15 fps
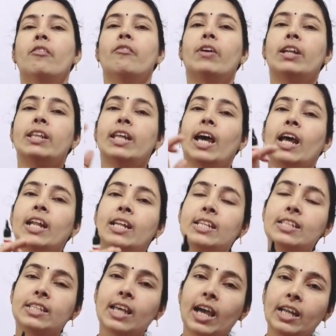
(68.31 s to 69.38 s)
When they are
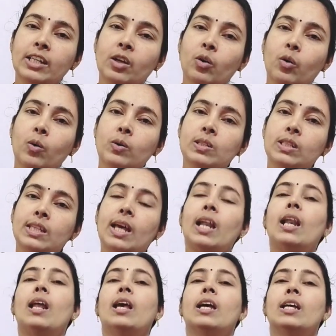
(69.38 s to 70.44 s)
inside the host cell,
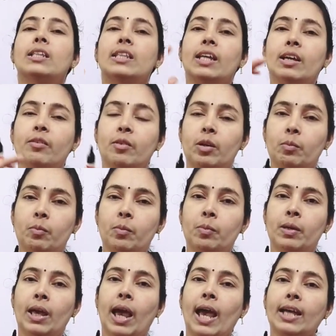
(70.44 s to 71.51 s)
they will
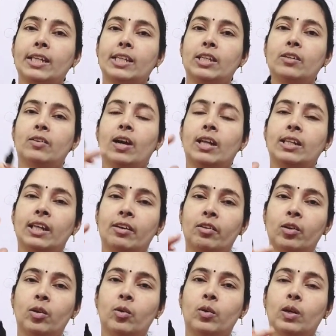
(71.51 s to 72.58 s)
be active and they
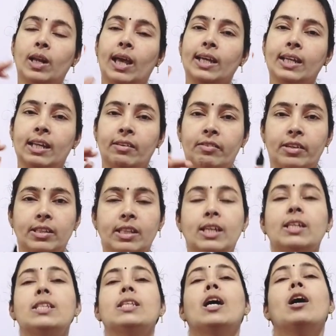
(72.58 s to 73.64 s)
will look like living
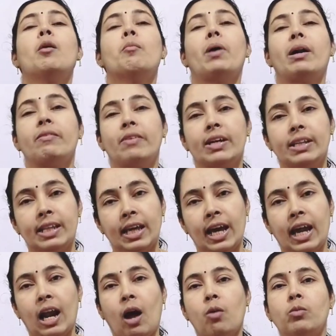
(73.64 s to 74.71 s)
things. But when they
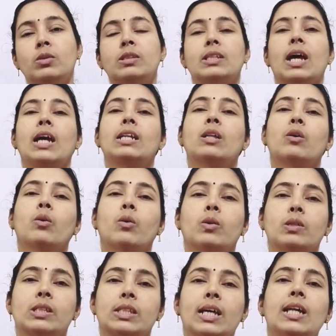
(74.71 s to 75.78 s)
are outside the
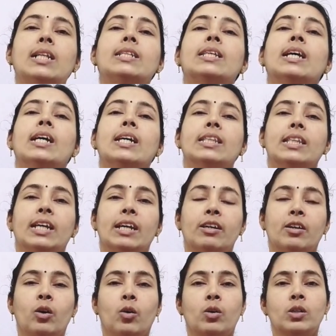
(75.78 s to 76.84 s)
host cells, they
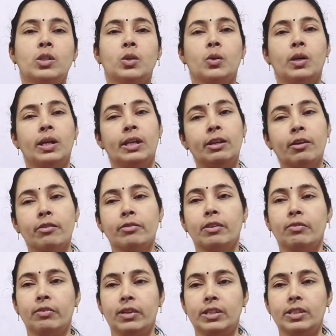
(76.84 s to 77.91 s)
don't show any of the
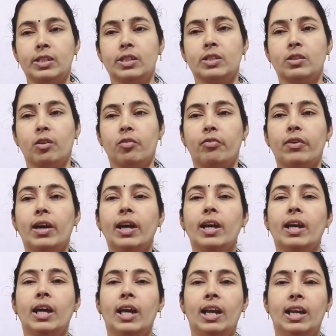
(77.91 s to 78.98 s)
features of a
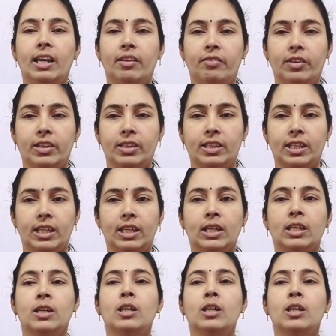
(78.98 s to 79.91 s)
living thing.